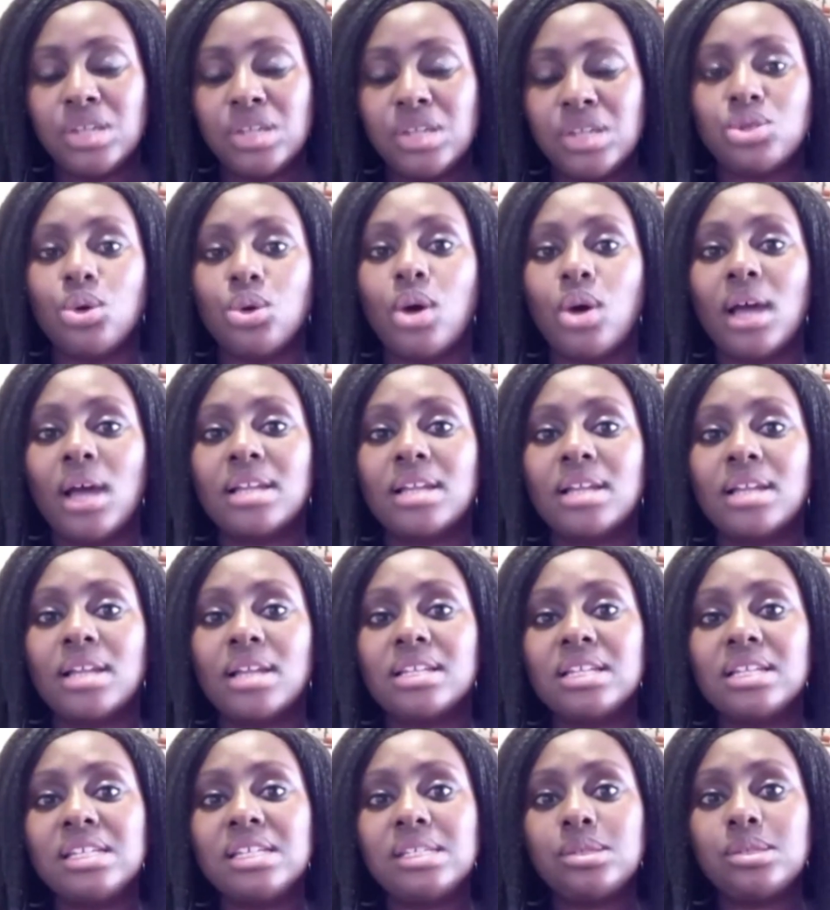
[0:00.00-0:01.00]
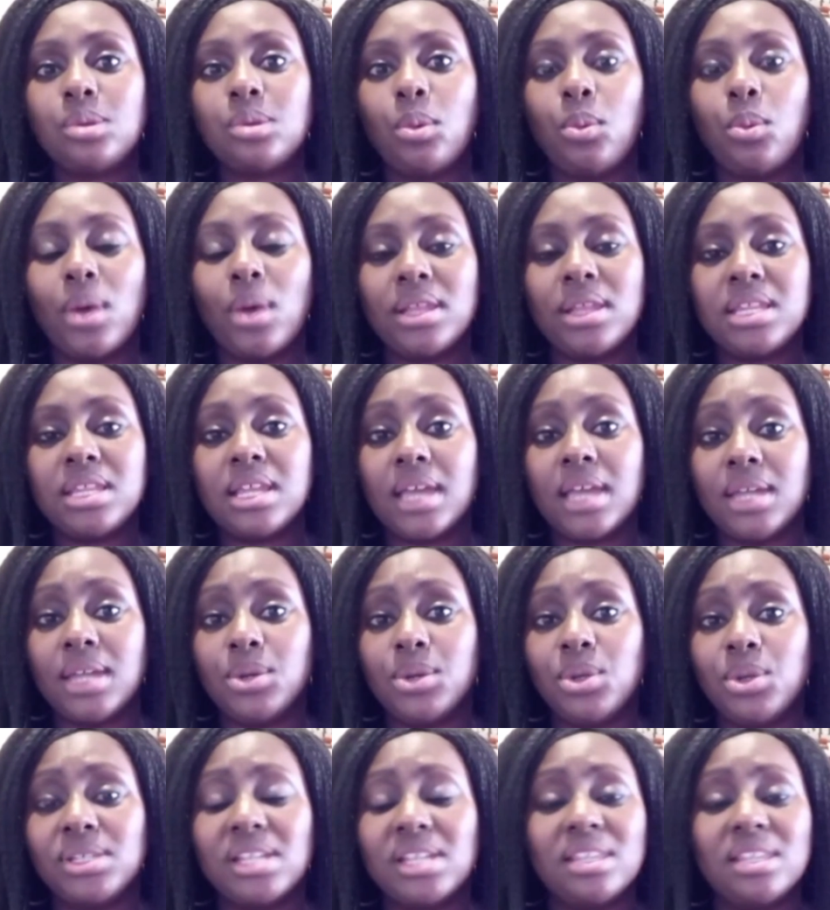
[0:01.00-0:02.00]
So at least one thing I
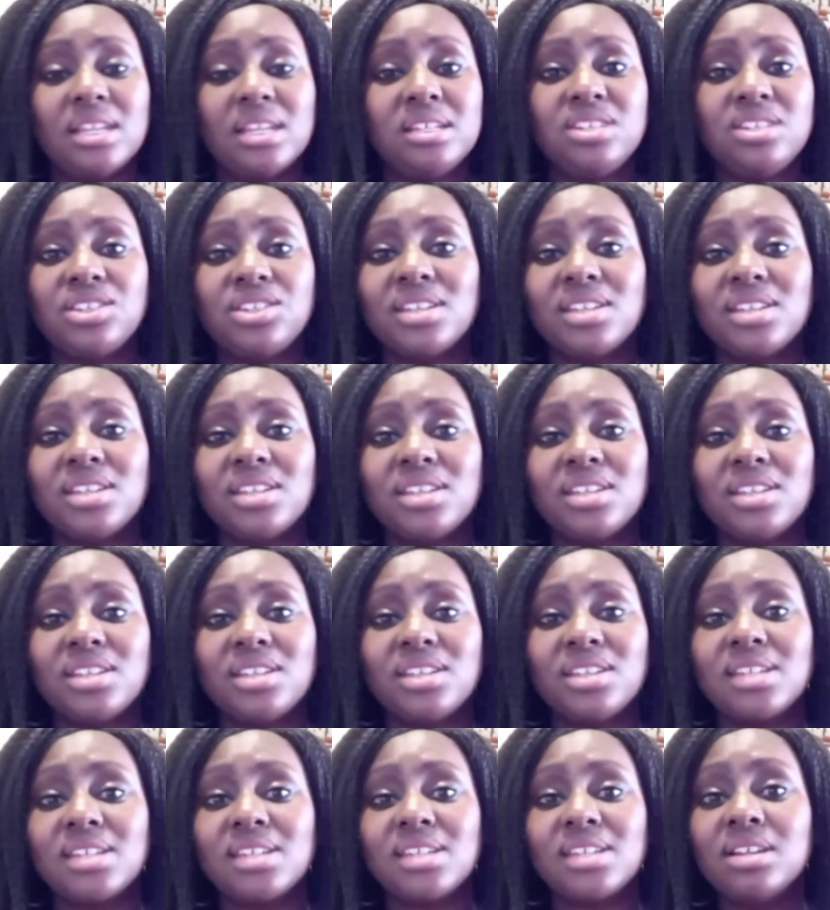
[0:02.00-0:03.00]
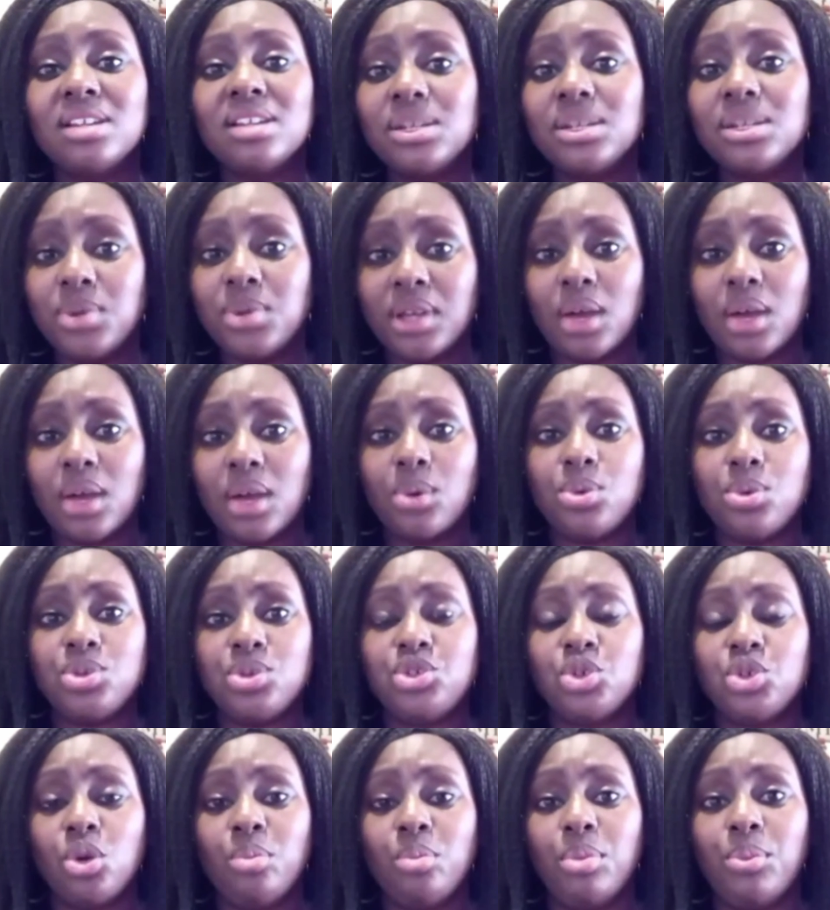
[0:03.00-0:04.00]
know is that the teachers are really doing a good job
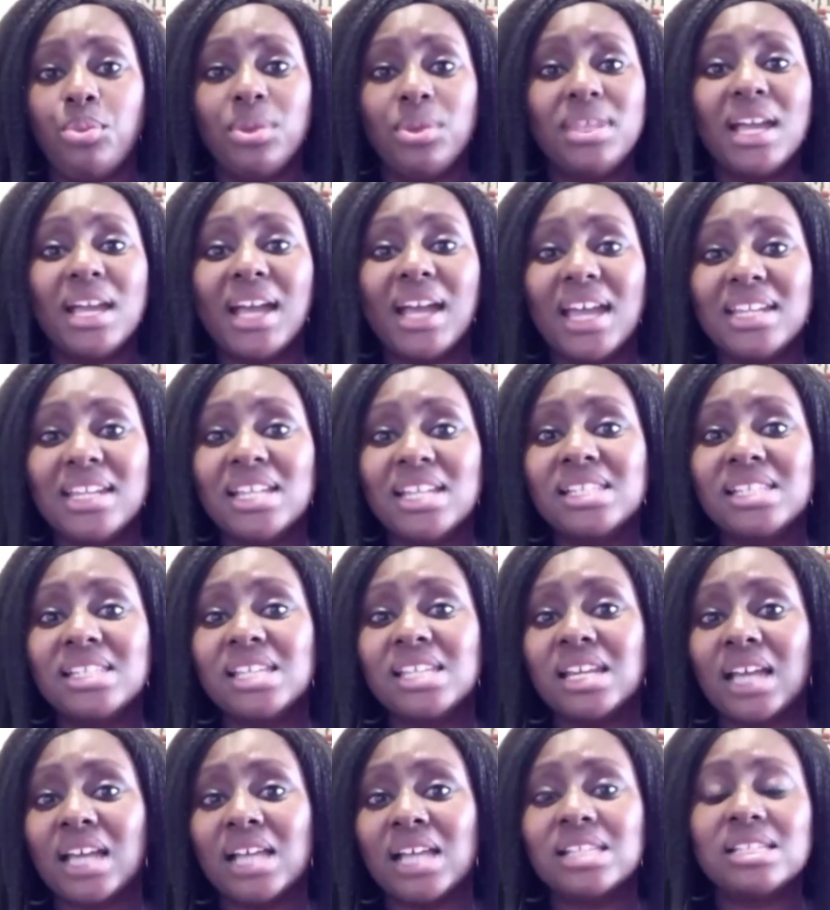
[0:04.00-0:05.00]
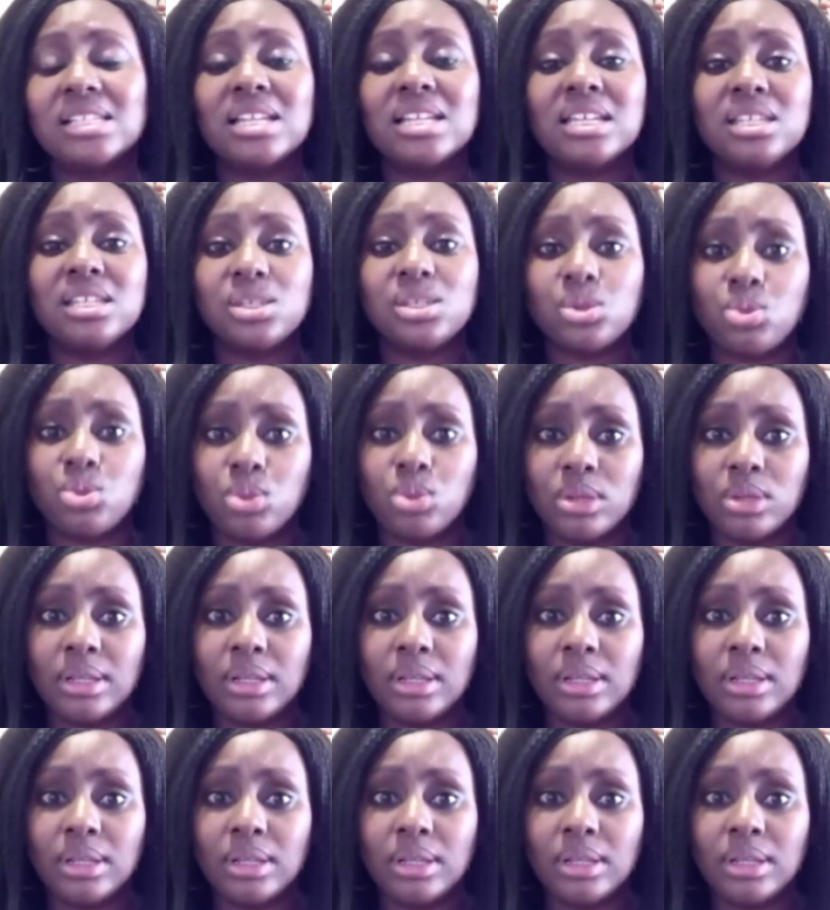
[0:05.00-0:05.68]
with the guidance and counseling in school,